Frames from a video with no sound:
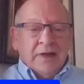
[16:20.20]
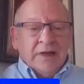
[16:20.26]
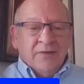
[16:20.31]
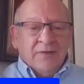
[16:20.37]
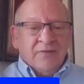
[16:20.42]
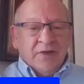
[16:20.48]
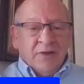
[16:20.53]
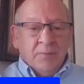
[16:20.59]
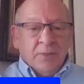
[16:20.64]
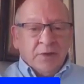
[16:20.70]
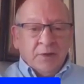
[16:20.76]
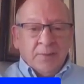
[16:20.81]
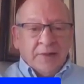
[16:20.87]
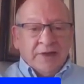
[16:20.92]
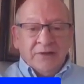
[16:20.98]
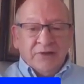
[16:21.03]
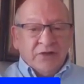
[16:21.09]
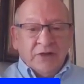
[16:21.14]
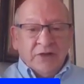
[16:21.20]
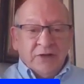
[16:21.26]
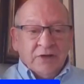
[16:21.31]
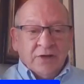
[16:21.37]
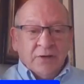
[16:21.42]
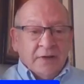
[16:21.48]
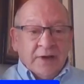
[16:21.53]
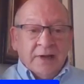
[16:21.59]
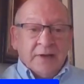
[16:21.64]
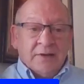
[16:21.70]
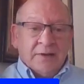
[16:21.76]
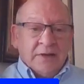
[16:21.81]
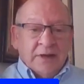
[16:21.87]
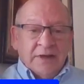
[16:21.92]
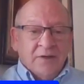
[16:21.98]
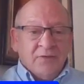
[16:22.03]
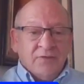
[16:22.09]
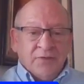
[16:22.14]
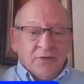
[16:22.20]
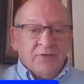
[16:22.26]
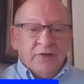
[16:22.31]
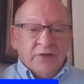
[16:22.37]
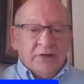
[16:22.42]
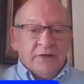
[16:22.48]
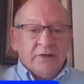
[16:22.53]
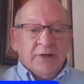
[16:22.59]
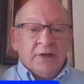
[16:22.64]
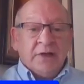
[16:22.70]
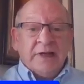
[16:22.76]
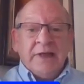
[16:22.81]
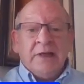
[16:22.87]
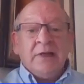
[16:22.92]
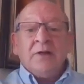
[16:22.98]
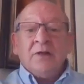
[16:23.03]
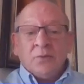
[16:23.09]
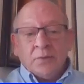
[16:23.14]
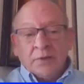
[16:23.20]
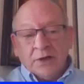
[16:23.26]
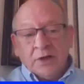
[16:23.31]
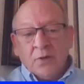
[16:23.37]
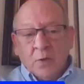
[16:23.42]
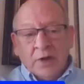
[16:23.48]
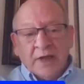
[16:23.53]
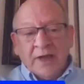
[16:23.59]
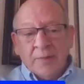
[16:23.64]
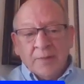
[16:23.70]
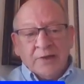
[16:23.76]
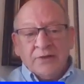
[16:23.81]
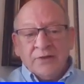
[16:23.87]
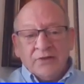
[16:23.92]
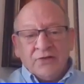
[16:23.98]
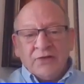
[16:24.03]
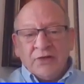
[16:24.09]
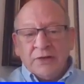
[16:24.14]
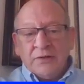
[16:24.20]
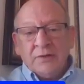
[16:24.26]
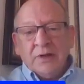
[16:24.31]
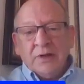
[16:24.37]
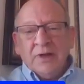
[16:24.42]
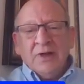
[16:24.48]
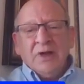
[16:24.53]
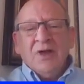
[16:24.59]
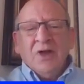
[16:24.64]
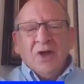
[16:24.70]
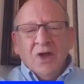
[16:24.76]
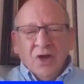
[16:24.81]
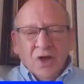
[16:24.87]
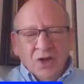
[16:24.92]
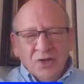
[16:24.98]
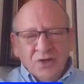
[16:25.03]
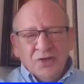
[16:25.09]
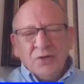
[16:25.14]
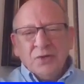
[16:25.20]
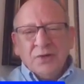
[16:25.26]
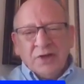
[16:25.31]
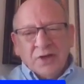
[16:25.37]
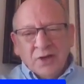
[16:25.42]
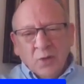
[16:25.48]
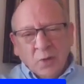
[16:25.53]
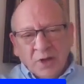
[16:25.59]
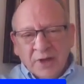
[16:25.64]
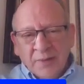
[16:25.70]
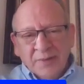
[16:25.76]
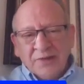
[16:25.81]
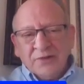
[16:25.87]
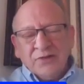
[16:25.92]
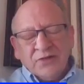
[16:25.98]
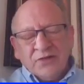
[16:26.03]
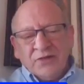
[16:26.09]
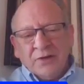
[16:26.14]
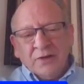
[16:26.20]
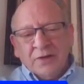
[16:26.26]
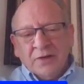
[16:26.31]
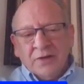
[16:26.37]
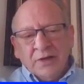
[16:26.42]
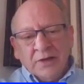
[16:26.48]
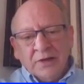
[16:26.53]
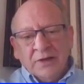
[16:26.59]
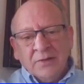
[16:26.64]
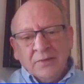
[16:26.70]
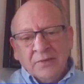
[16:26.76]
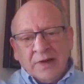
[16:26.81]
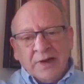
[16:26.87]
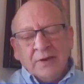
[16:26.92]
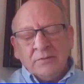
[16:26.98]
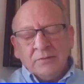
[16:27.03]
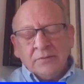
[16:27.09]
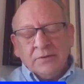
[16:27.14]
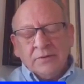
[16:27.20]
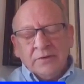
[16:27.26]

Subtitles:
if implemented correctly, fulfill your legal requirements and other requirements are around